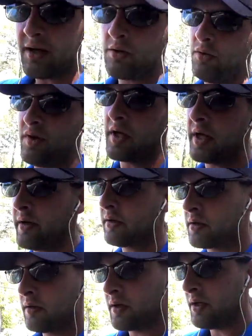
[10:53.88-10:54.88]
on who the
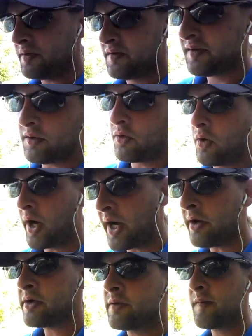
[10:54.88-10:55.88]
character is or how
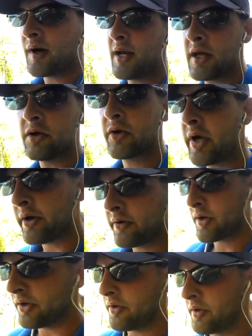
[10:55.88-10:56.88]
you're writing your
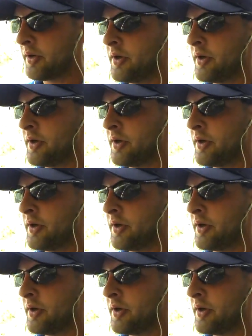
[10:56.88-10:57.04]
character,